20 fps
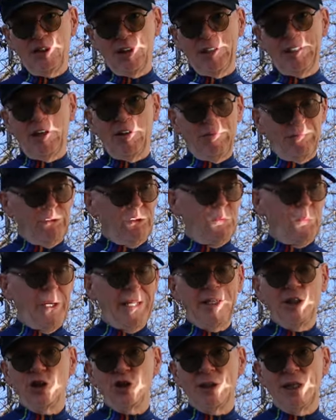took it out for a
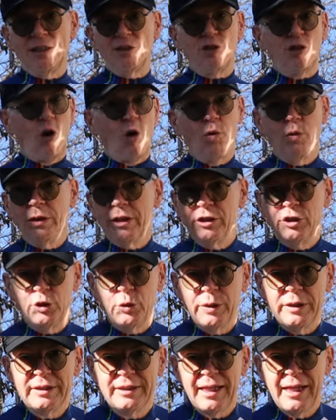range test, only
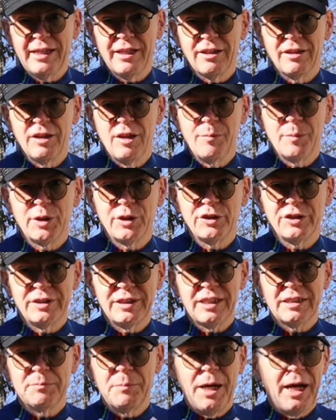doing 10 kilometers,
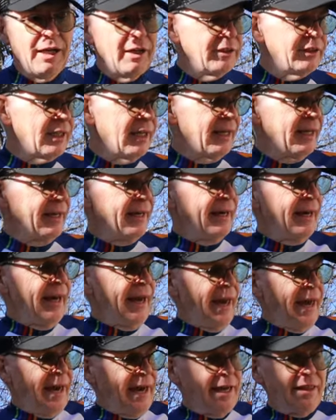6 miles.
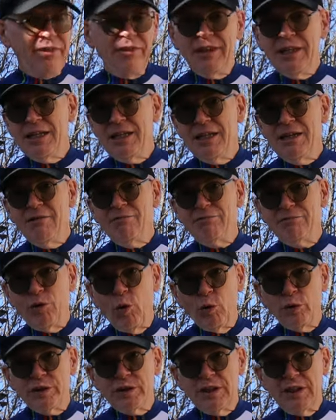And the
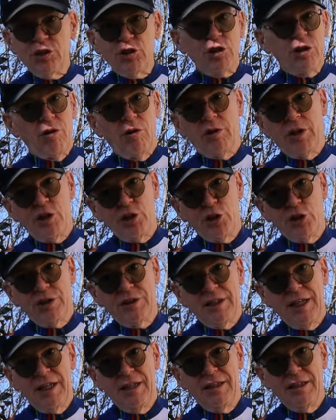voltage, or I
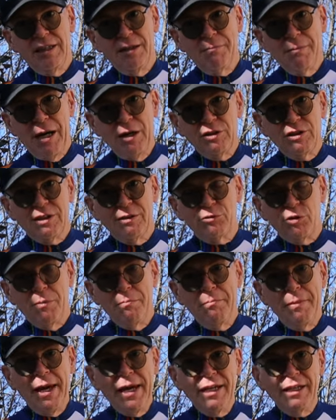should say the amount of
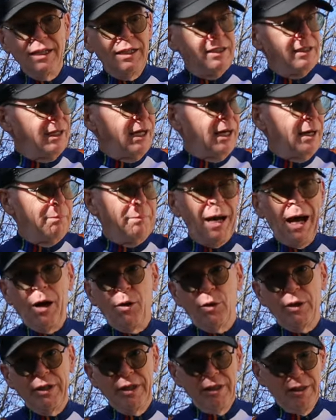remaining
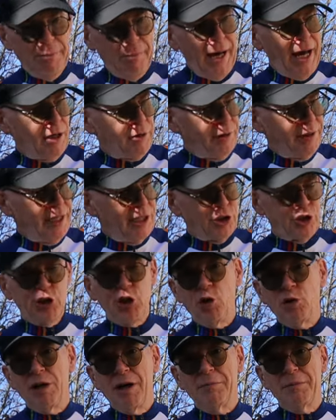power in the battery that's
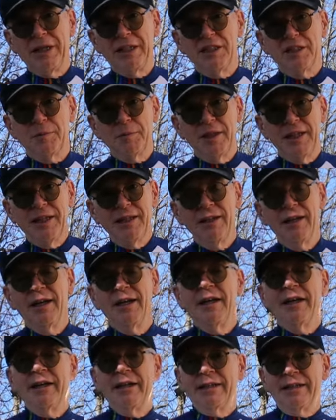shown on my display,
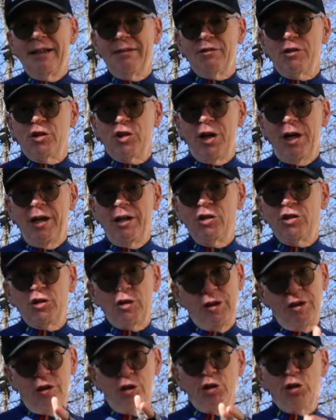never changed.
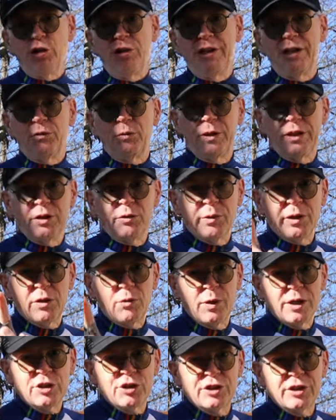So here, I'll show you that really
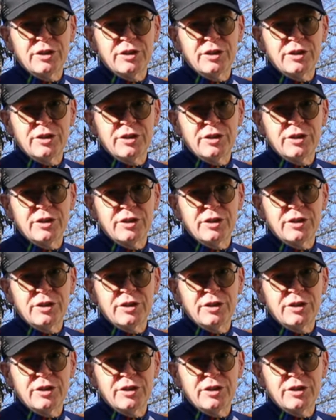quick. Watch